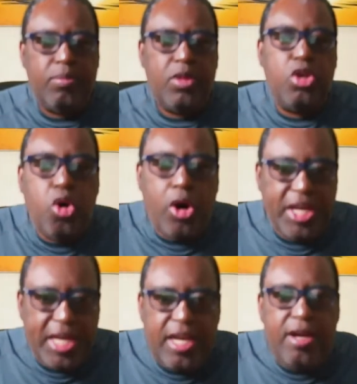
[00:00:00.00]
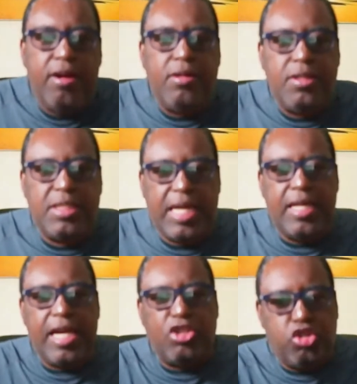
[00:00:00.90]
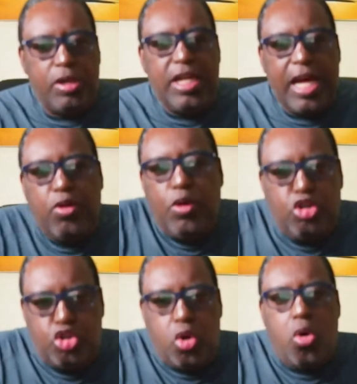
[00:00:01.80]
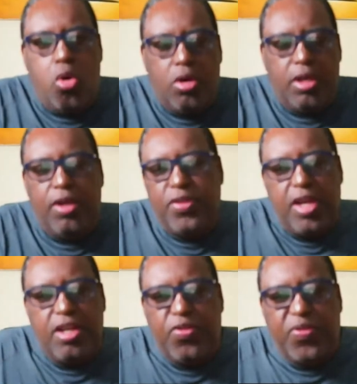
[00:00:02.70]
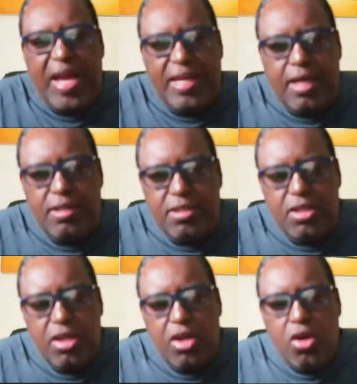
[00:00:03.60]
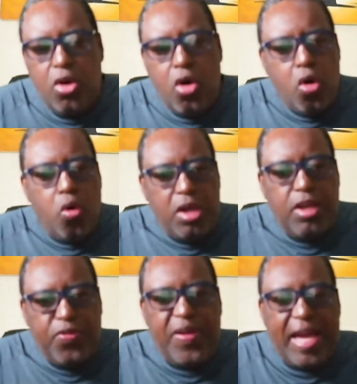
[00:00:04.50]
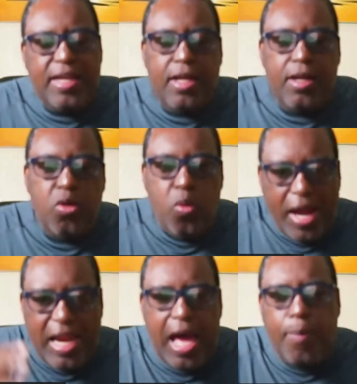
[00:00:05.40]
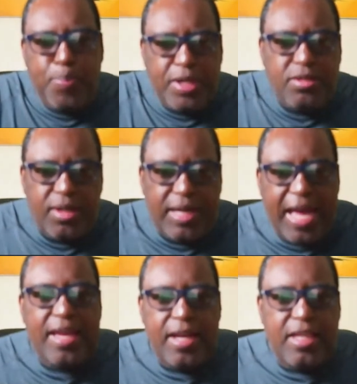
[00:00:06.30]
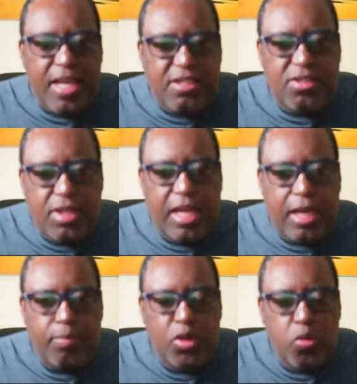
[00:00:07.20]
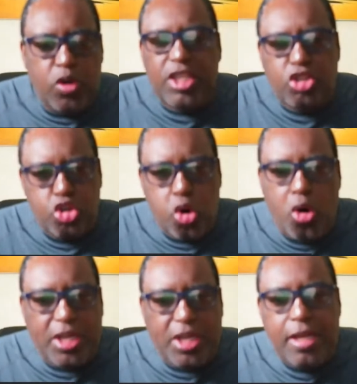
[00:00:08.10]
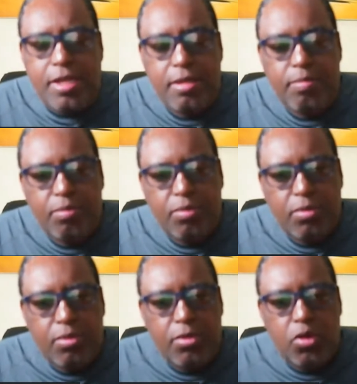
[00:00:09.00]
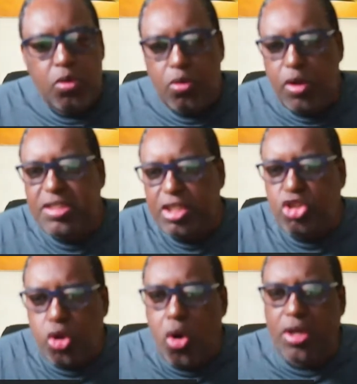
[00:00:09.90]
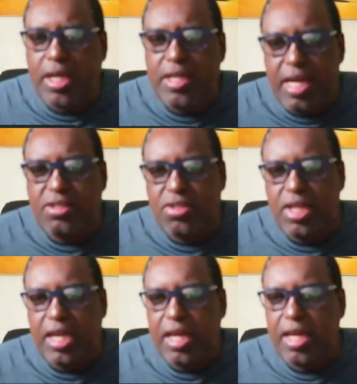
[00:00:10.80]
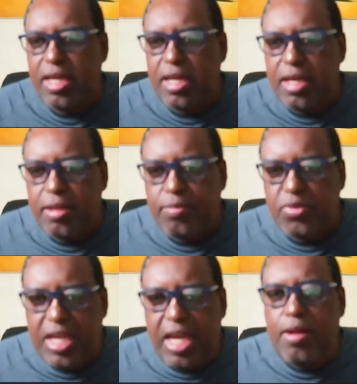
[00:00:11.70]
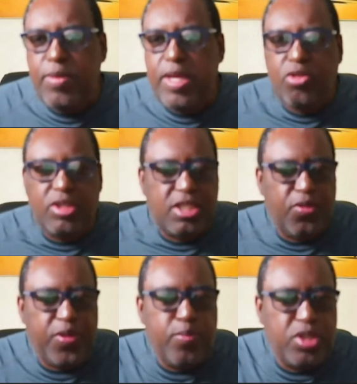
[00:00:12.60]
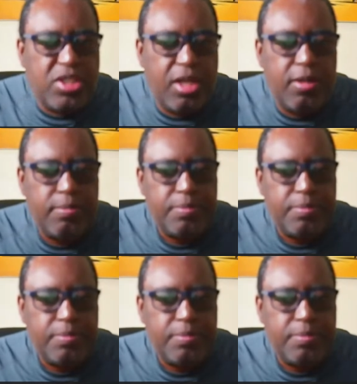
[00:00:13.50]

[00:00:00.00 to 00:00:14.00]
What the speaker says: you are here saying that Trinidad will choke if they are in the finals. In the final, what happened to Guyana yesterday? Was it choking? Was it choking yesterday? Tell me, Christopher Bristol.